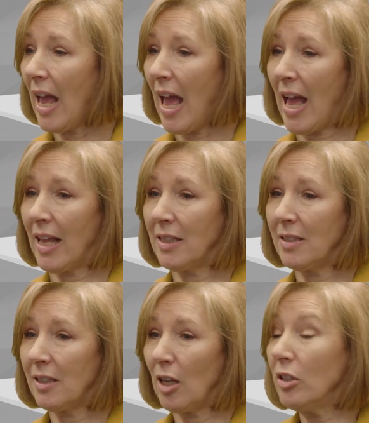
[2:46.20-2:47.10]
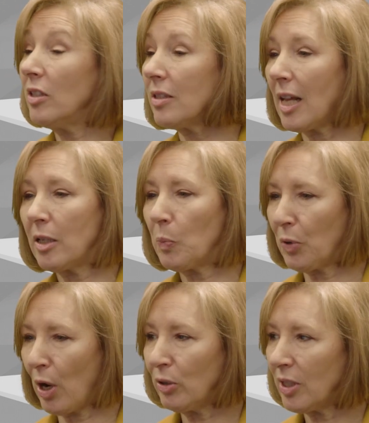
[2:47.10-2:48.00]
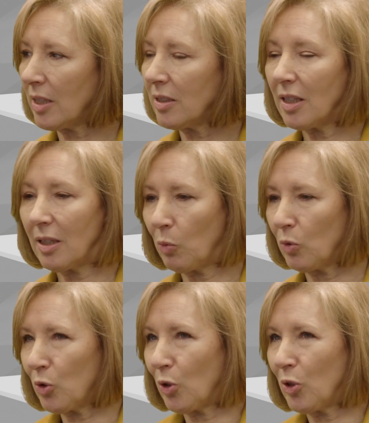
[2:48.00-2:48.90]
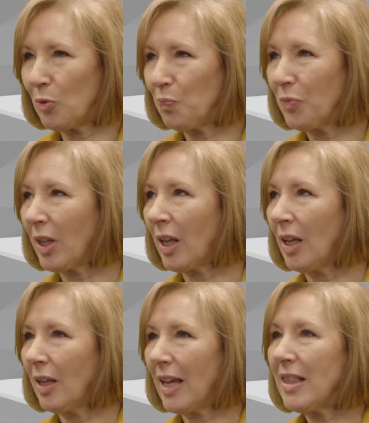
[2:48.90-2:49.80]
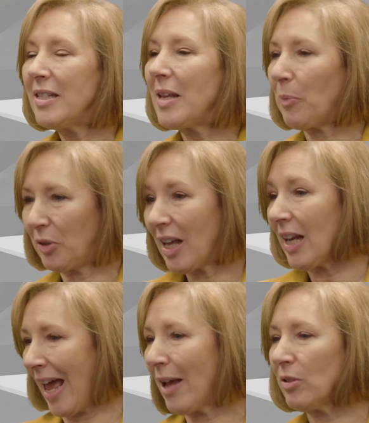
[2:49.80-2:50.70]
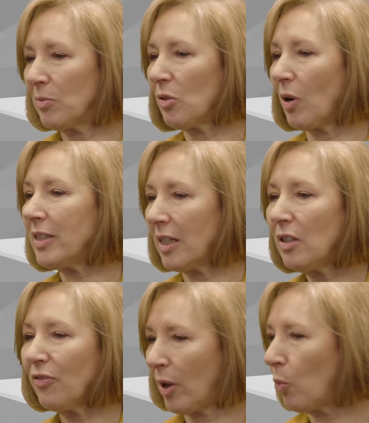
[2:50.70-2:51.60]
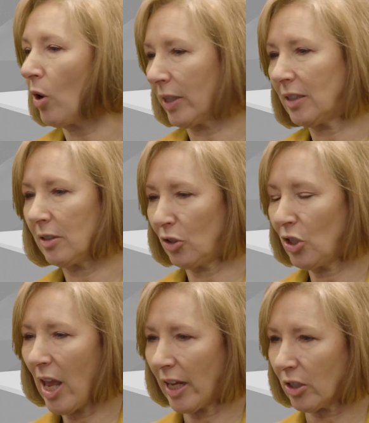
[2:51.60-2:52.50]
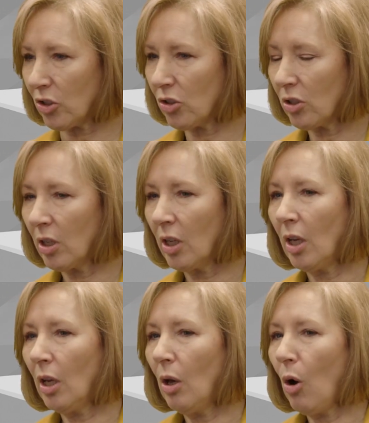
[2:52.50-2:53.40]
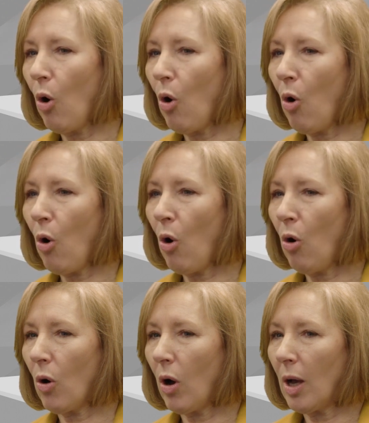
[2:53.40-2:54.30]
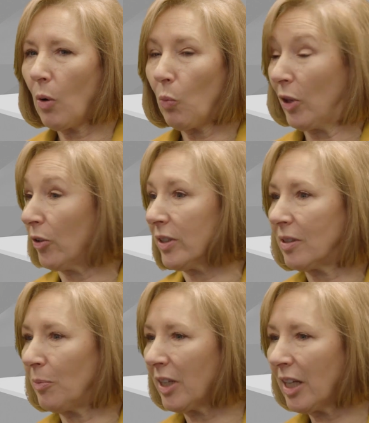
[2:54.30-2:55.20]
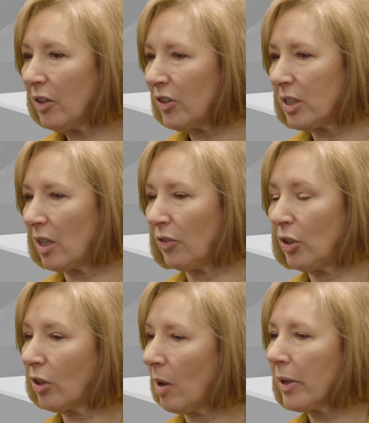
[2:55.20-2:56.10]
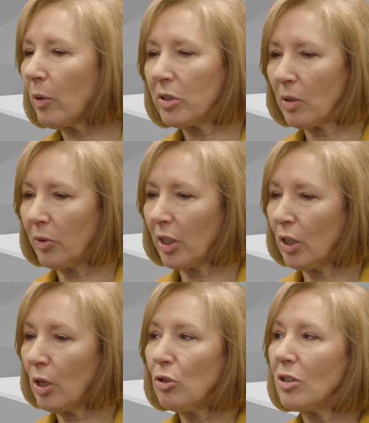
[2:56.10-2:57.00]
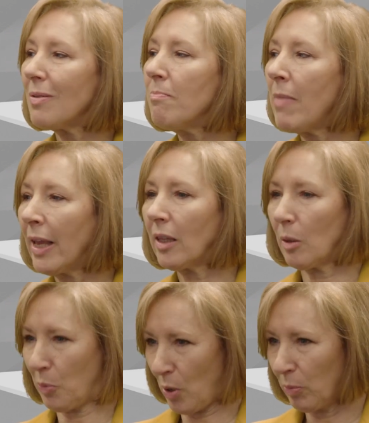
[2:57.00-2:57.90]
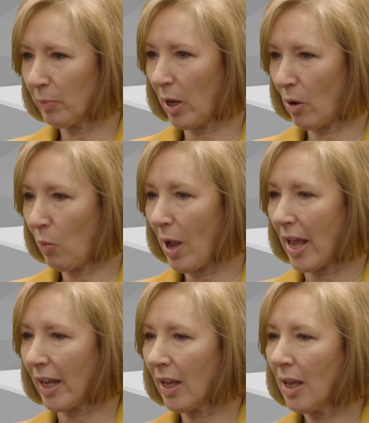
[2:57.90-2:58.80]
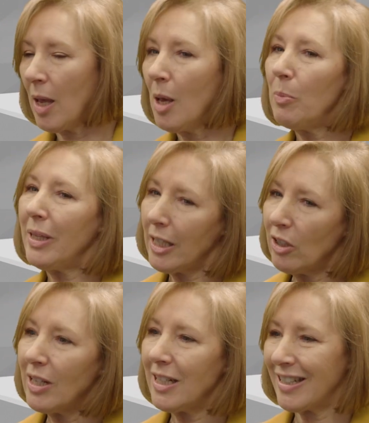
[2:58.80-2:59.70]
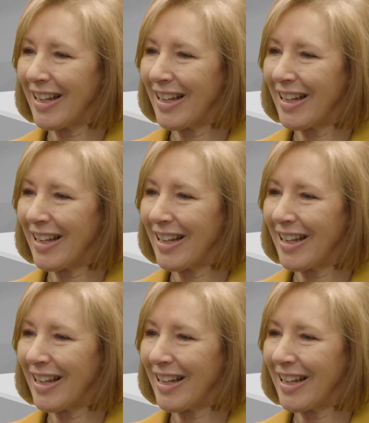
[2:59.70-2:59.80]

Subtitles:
and understand a process in the depth that allows them to identify what needs to change, or whether it's something innovative and you're coming up with something new just to make the problem go away. But then you need to